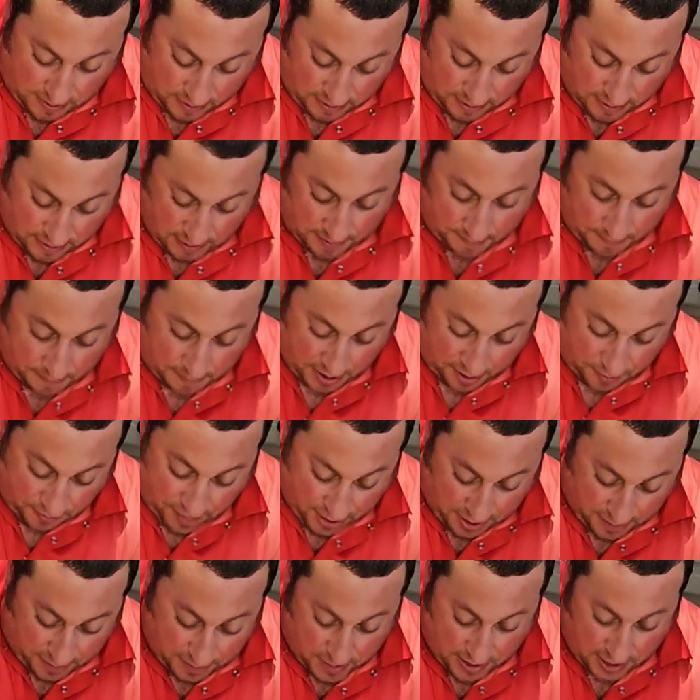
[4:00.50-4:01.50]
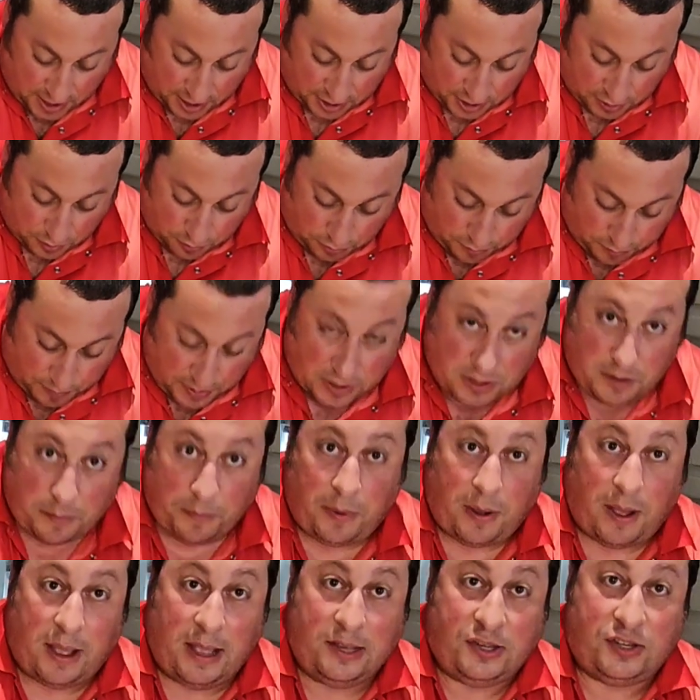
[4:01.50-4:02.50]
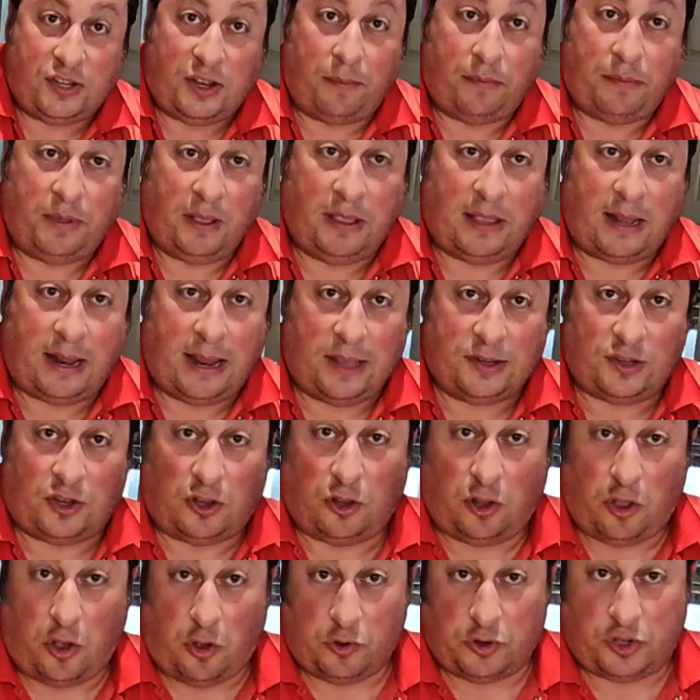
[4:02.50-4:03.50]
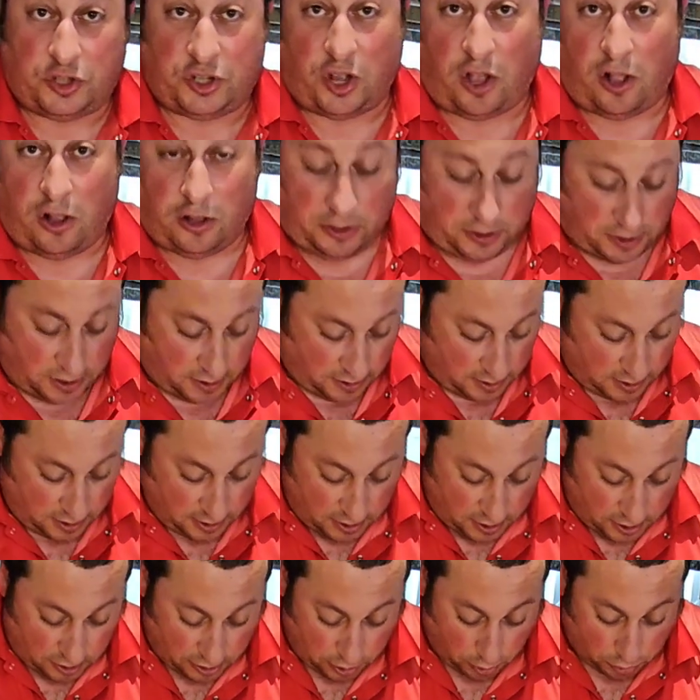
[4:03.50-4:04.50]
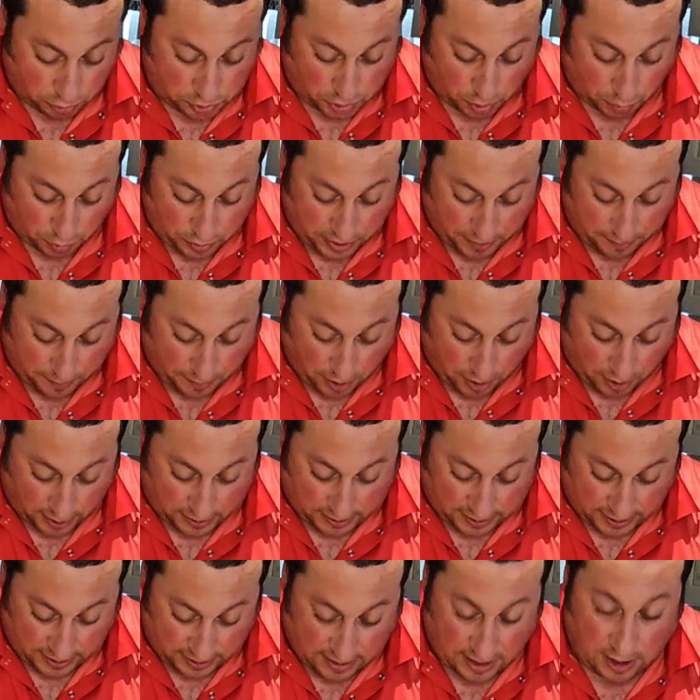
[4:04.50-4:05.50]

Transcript: My recommendation would be to buy something that has a low sodium content.